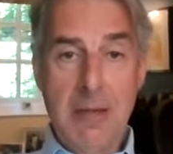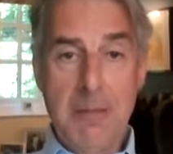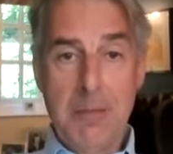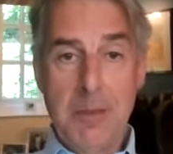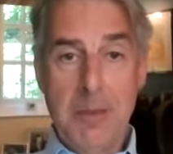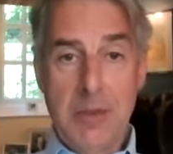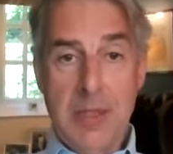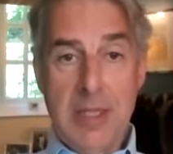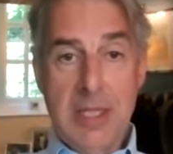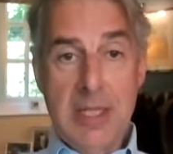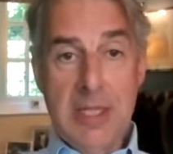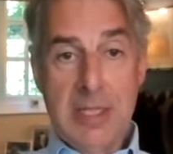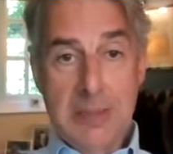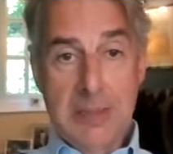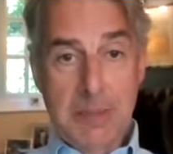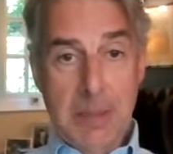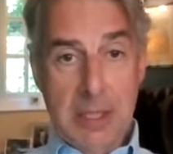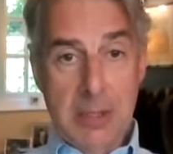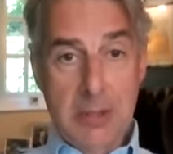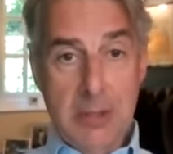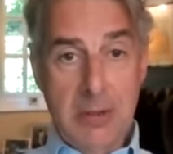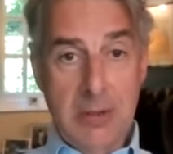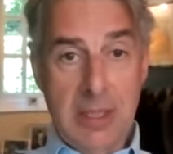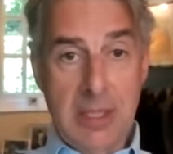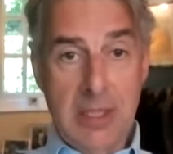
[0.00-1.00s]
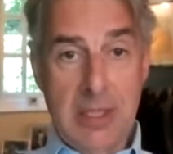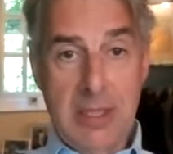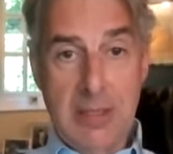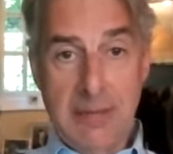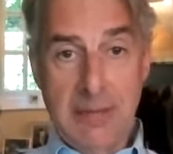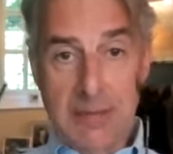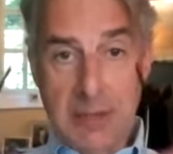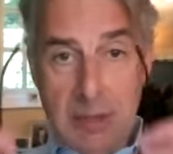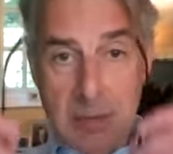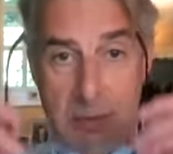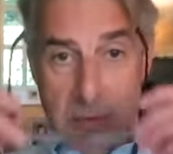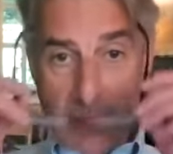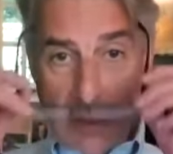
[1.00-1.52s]
But these special
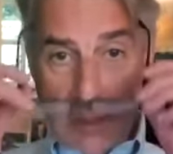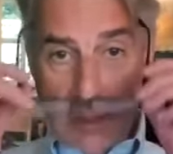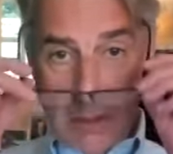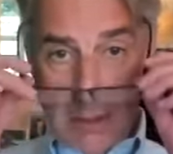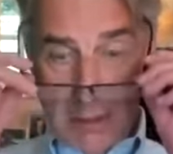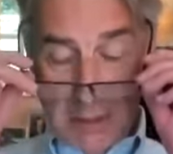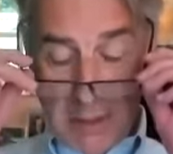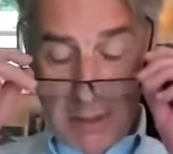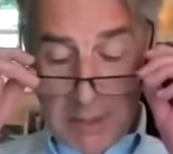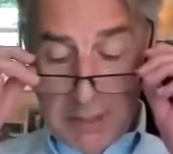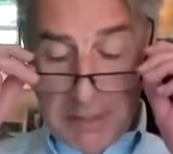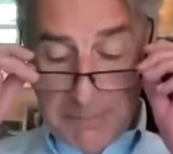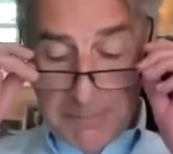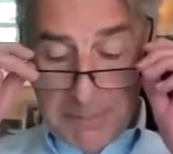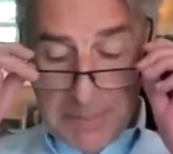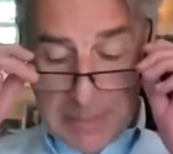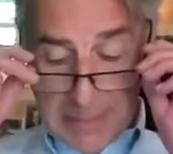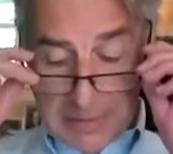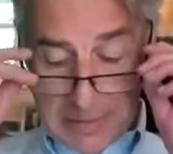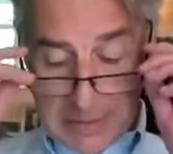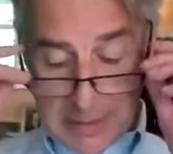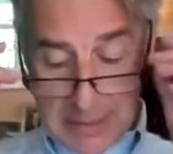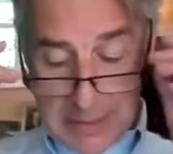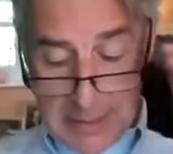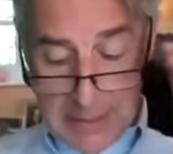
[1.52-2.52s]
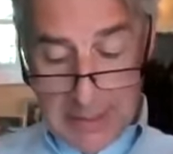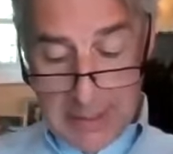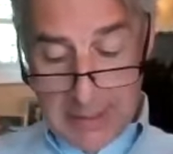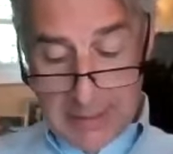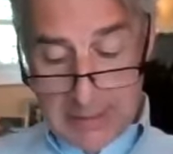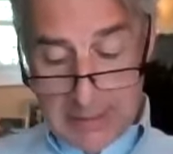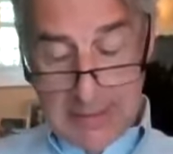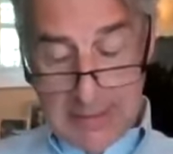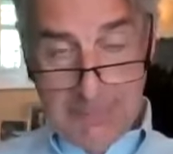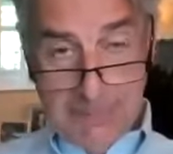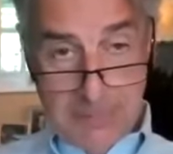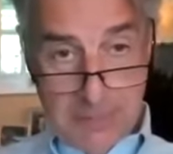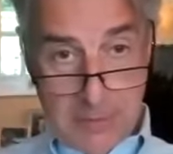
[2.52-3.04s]
interviews are a bit
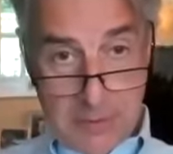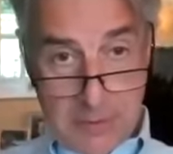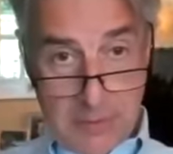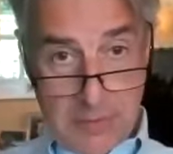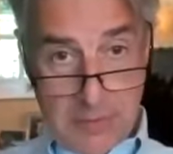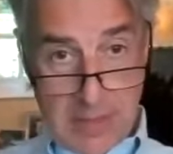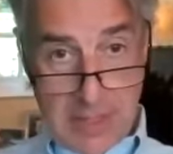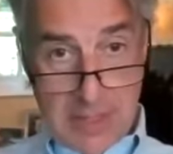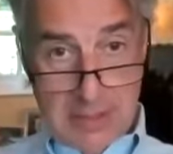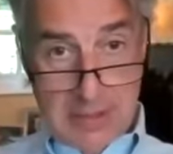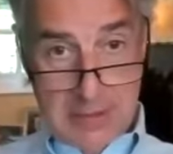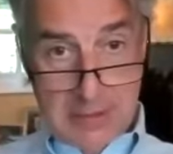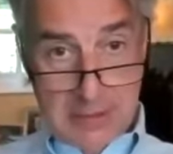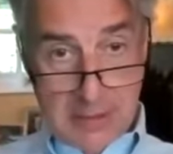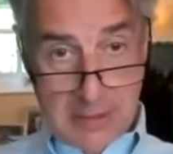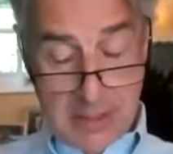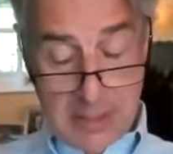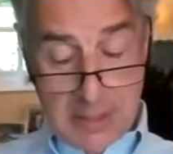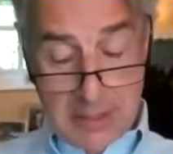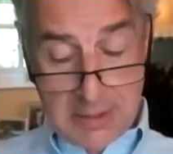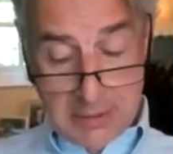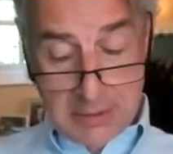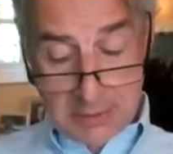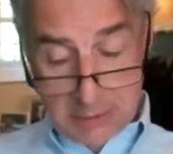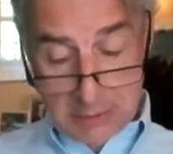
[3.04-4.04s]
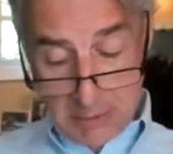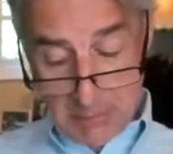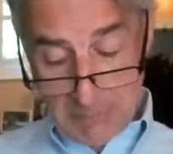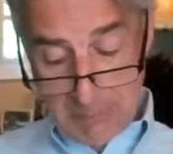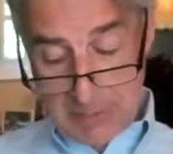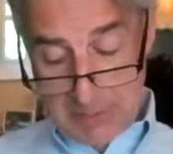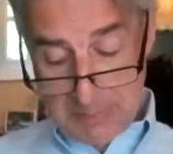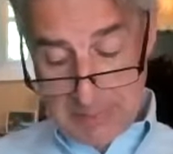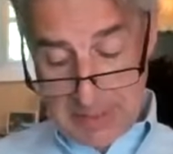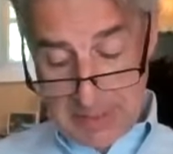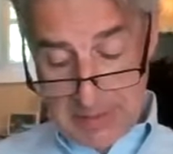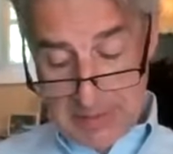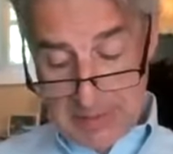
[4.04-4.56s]
different. They're designed to
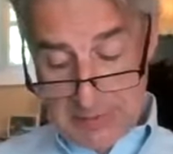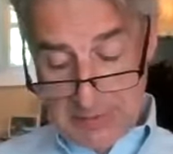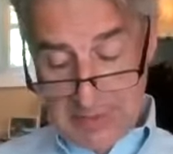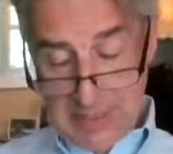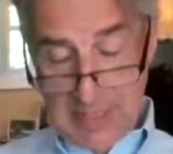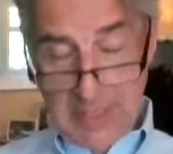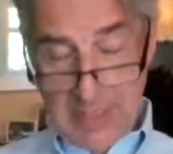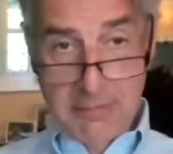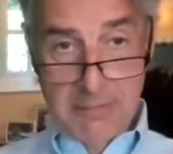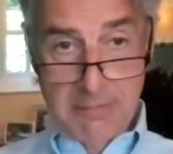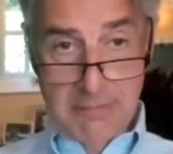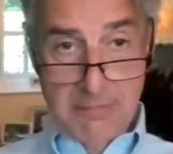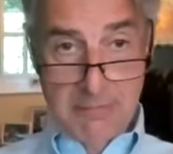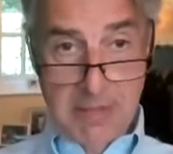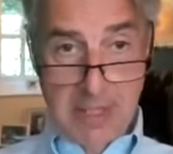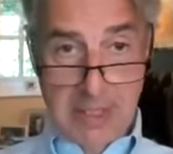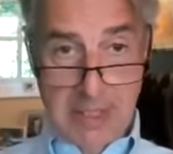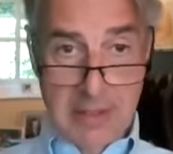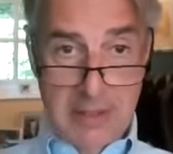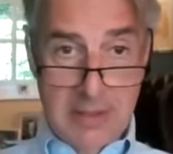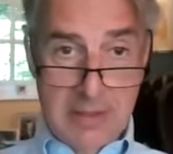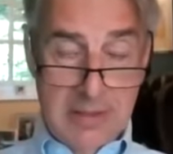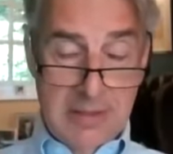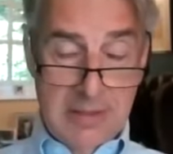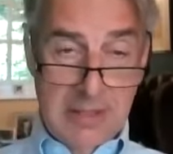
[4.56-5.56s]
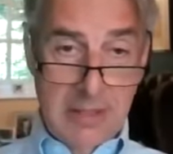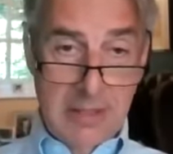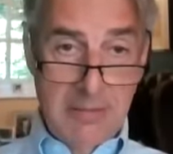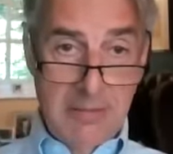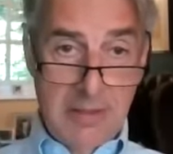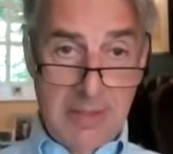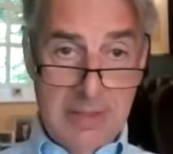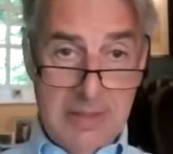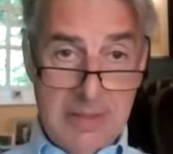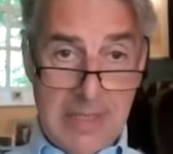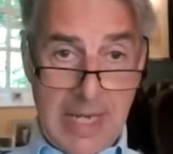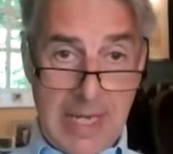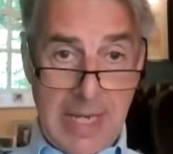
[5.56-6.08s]
complement that regular
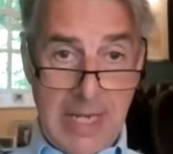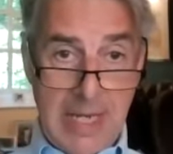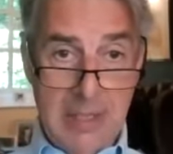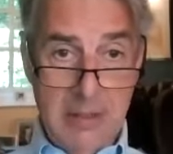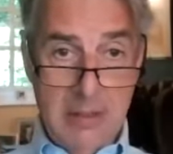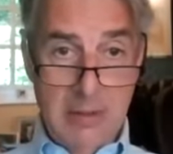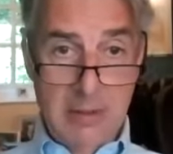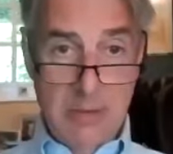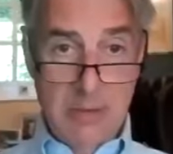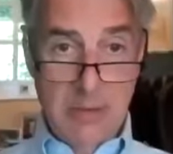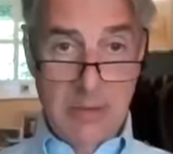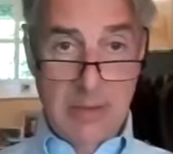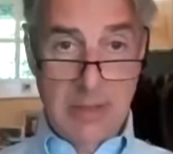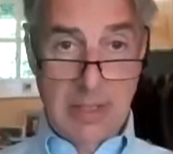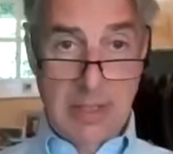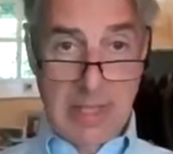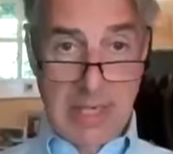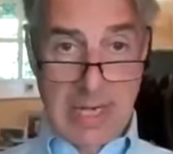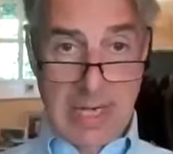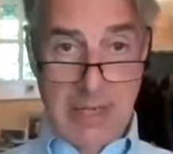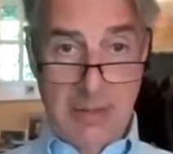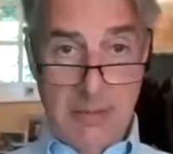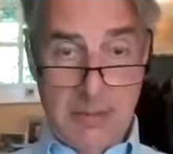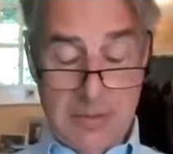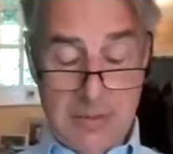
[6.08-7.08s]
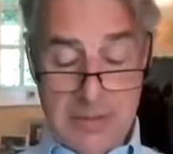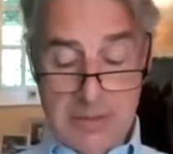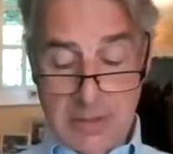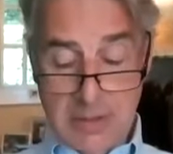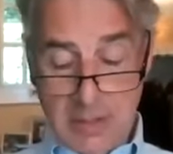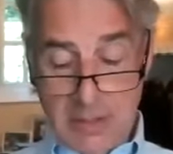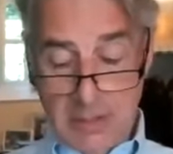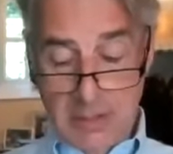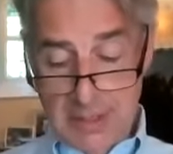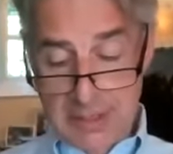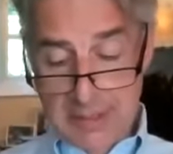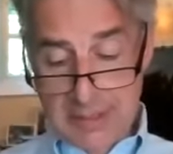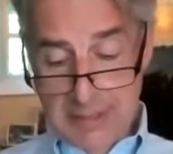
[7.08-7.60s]
series and look
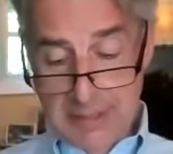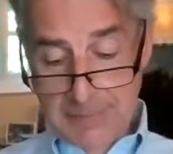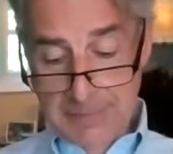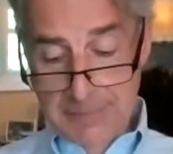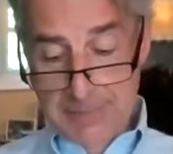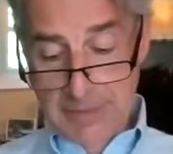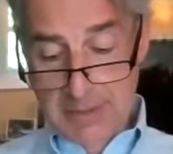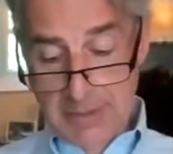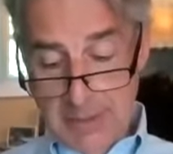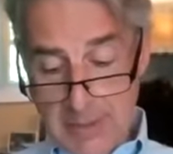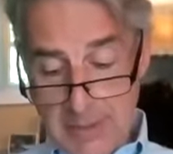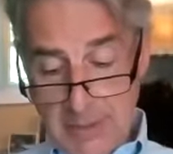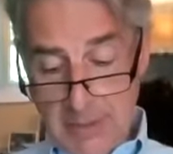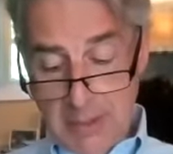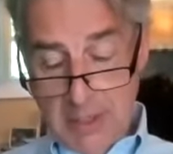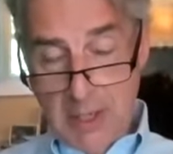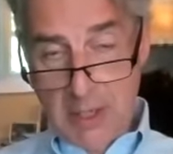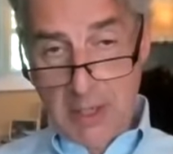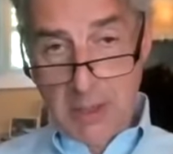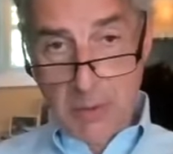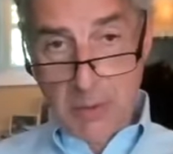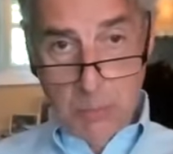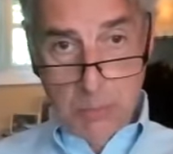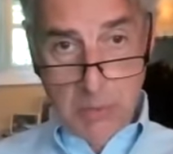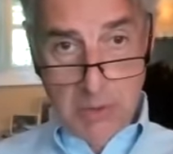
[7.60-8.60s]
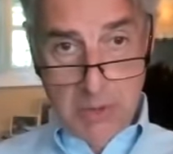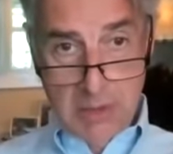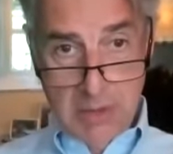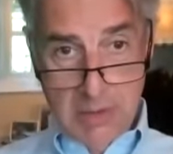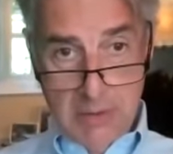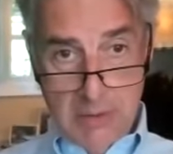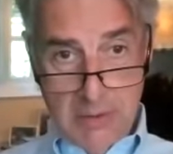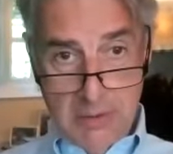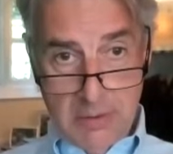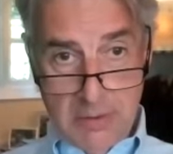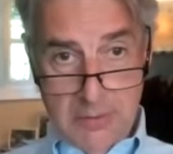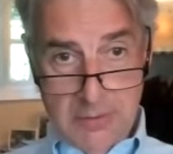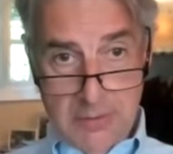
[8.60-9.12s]
outside our
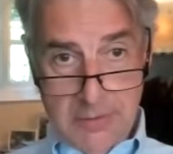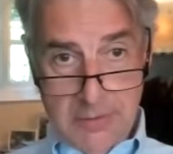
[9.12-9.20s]
world.